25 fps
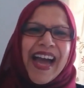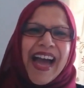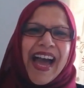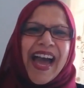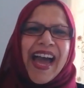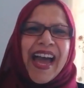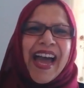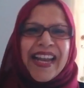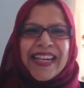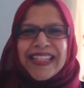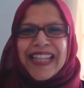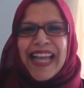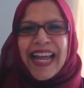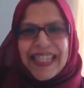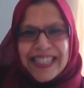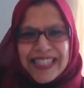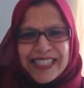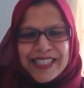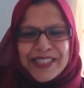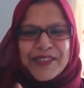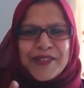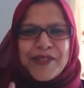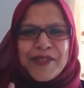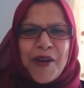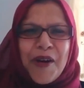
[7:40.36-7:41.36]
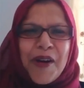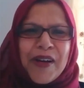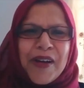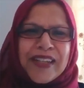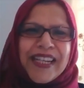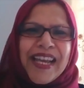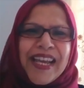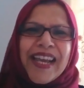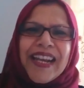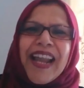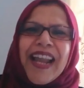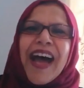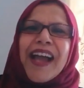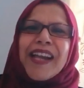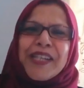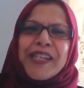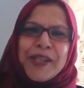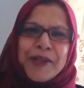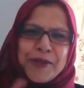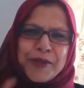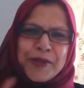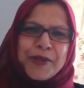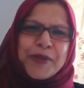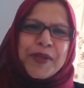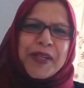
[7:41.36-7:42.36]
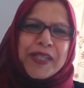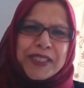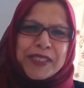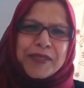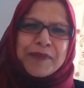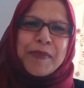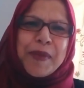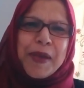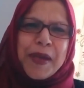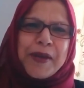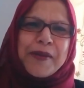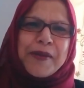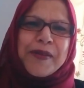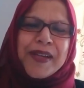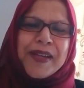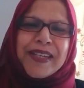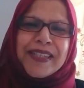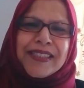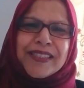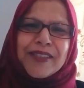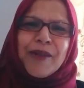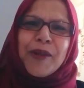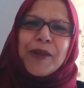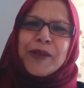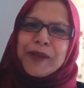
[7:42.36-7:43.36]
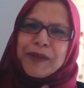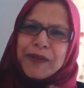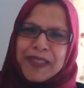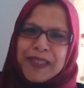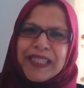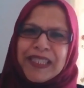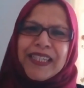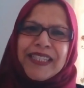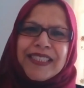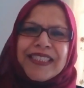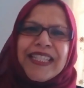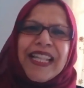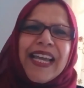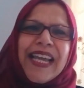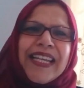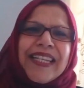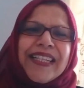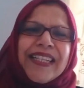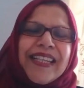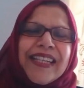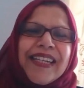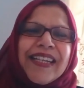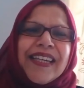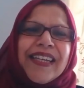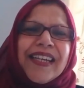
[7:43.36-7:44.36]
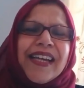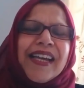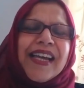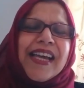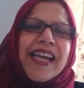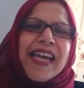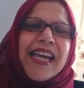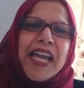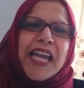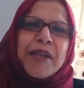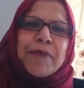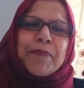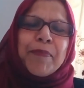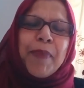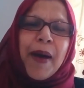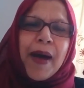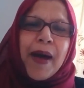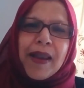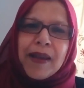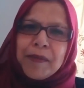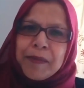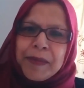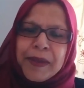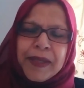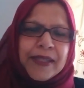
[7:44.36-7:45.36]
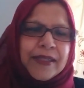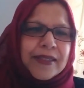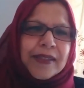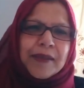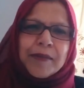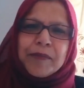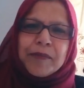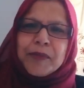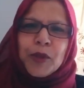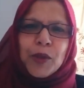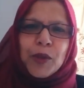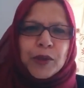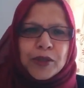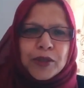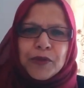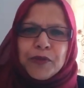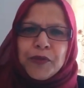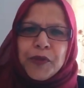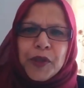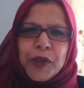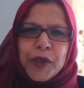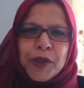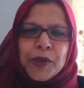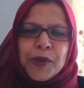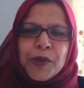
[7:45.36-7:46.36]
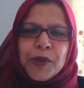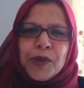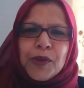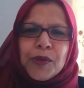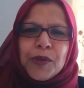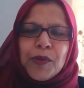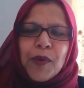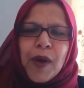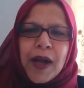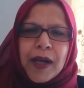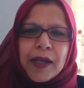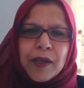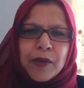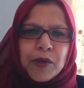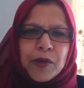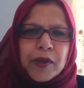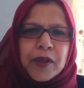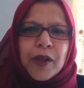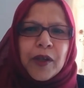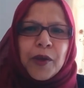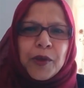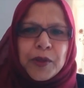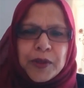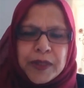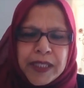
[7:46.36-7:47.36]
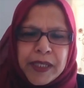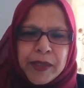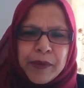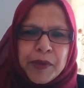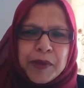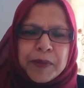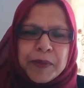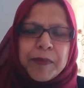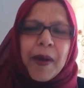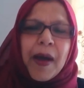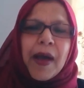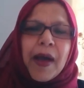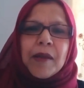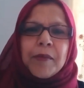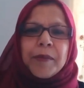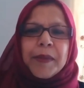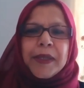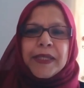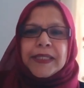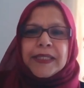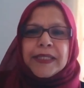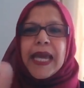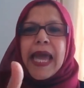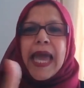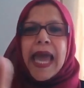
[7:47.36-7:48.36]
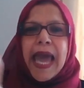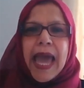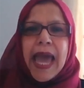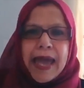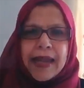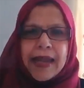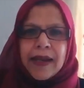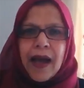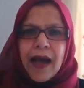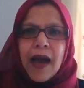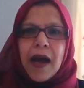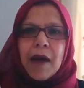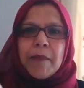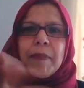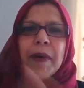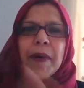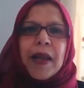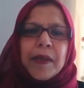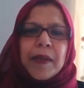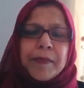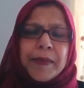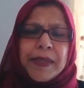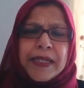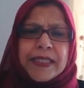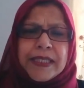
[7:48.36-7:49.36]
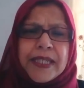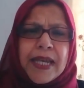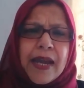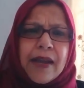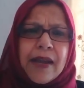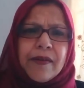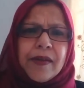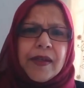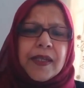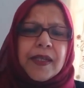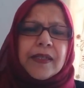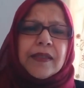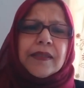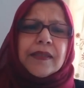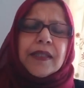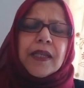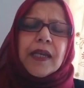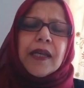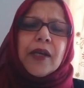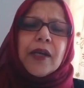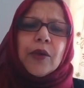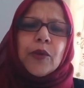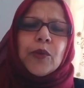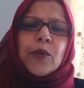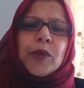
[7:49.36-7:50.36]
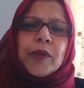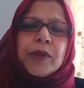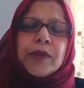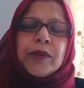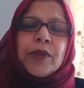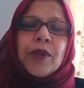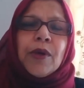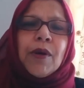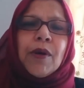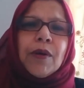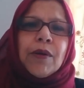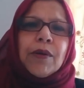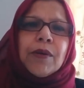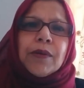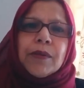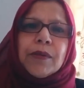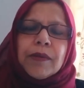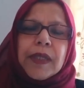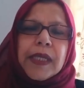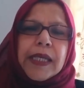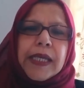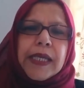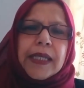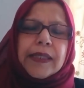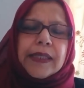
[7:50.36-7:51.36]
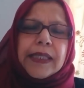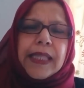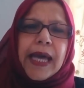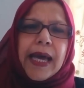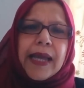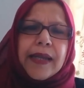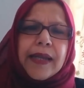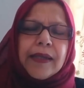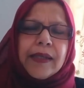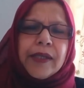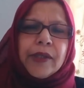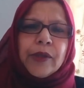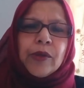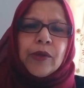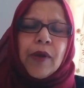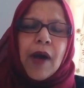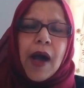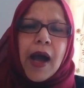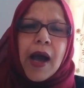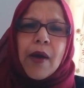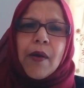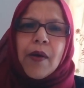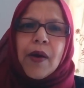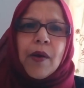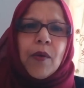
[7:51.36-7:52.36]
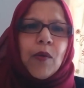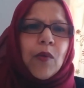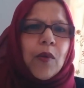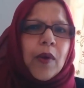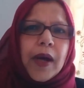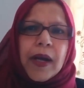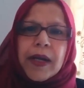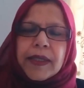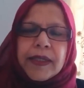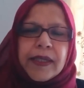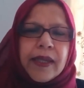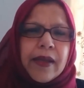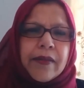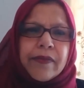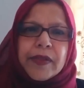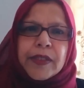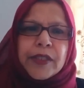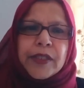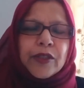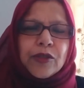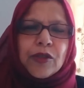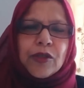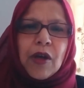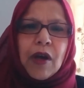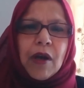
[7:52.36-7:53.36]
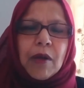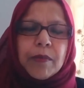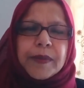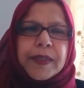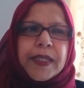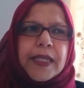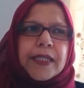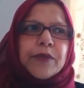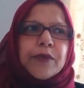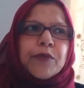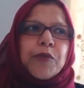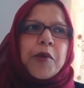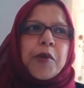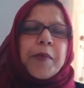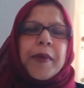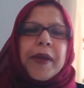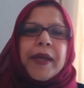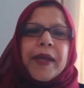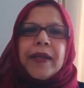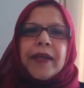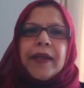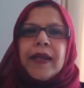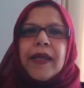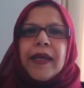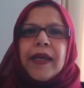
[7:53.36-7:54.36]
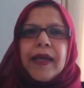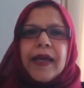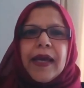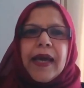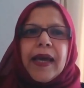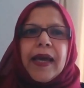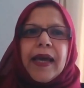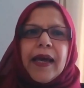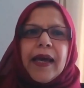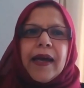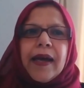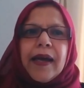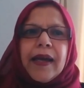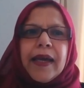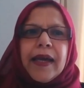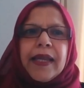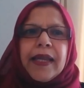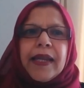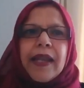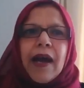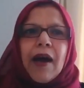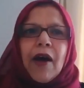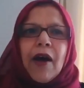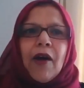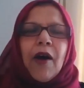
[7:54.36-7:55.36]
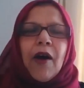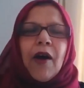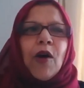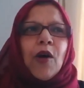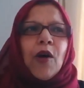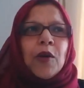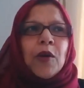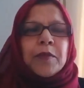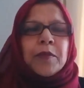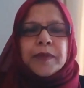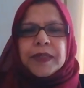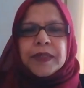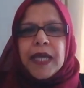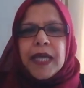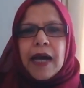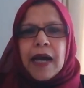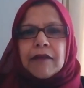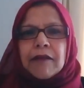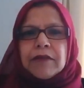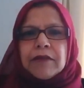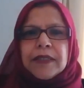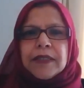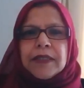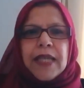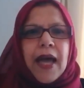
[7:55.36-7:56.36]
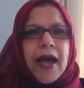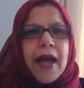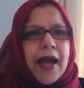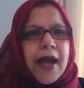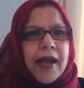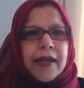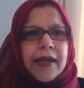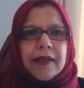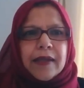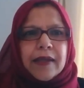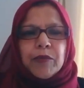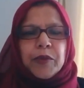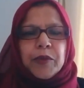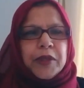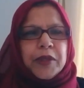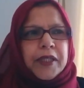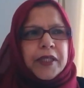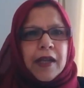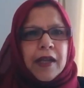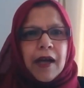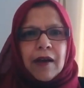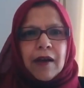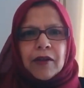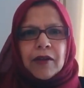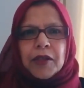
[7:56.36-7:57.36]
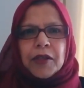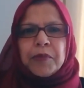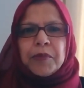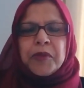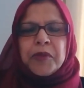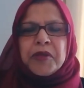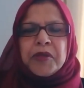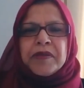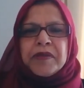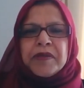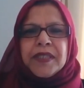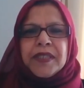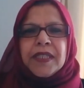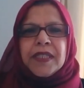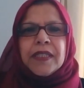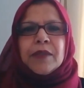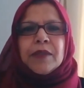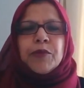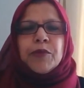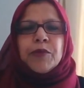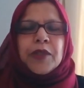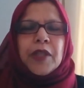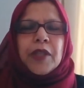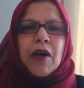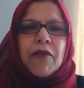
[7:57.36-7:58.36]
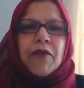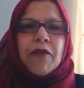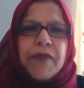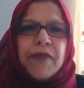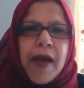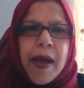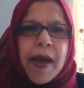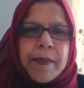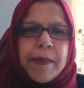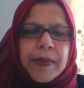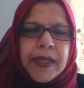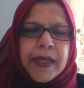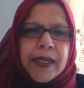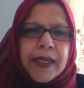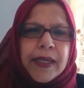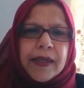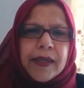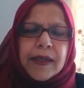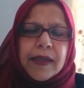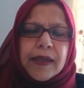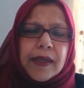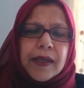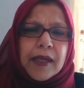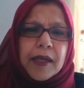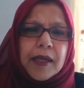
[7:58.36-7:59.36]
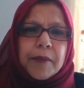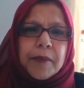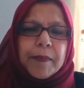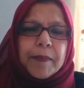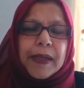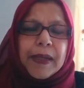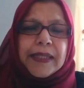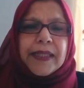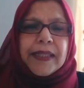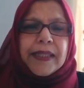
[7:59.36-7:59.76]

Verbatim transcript: and that is not an unusual experience although it is lately in parliament those of you who work closely with Parliament and our parliamentarians will know that you know our work never stops as women uh, in our homes, outside, within our communities, with our family. But